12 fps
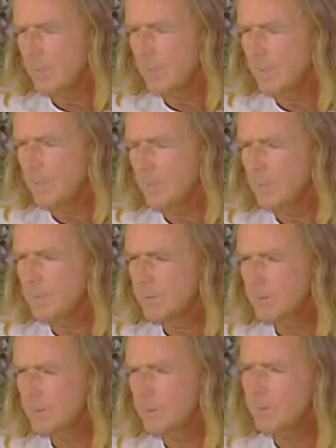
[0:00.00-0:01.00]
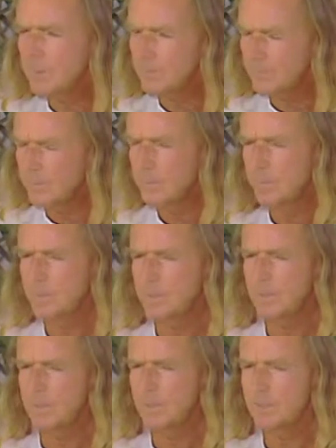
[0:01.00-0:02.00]
he does so in a different
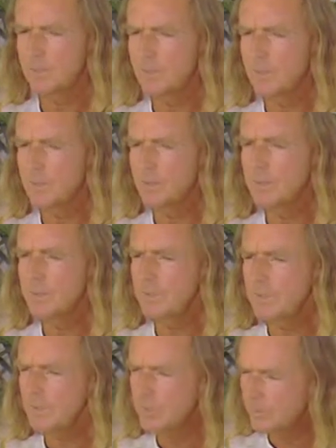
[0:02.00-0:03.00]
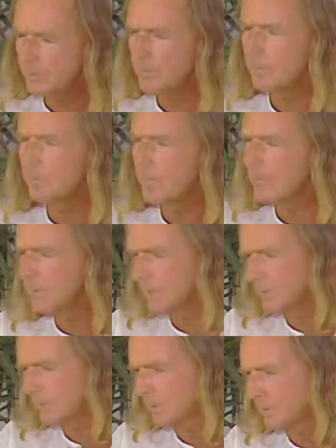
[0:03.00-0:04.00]
situation because it is through
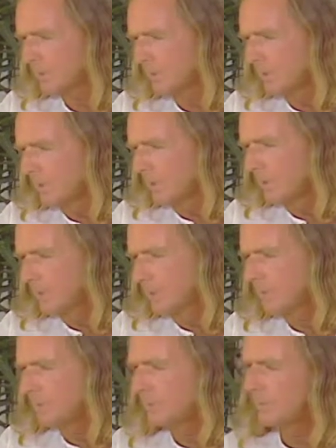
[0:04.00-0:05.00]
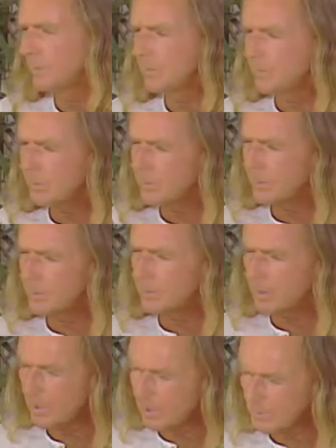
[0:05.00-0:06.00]
repentance, through
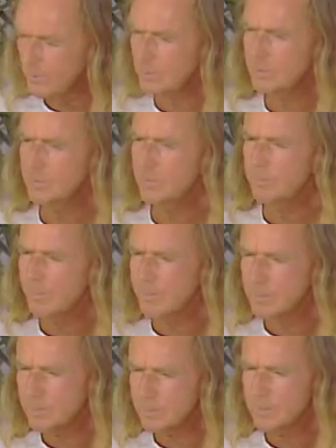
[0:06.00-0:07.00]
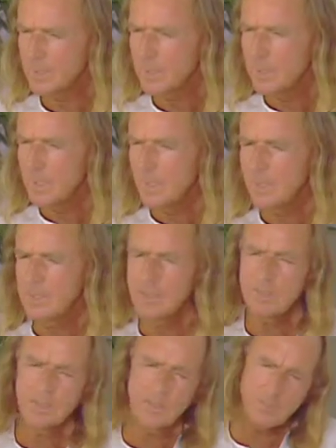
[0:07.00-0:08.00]
constant repentance.
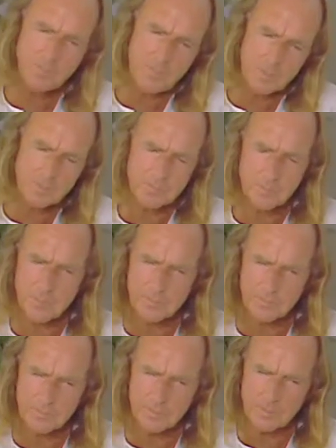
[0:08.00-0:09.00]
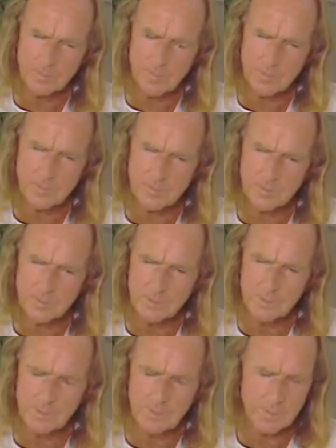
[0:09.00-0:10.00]
You have better words for repentance
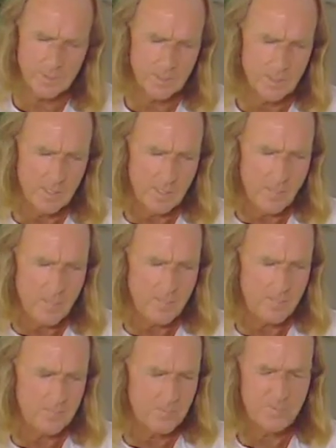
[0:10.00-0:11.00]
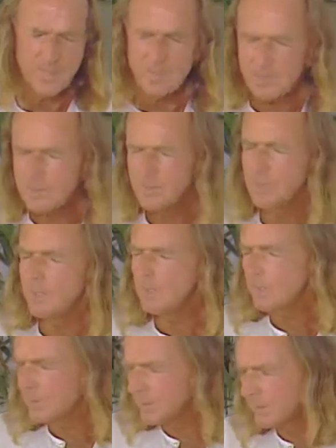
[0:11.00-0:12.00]
in Greek. Repentance in
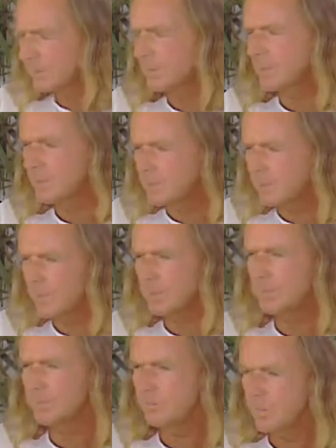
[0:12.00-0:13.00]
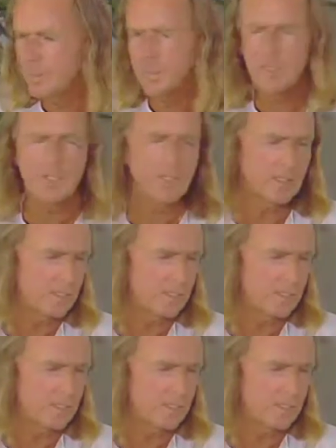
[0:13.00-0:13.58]
English, it sounds very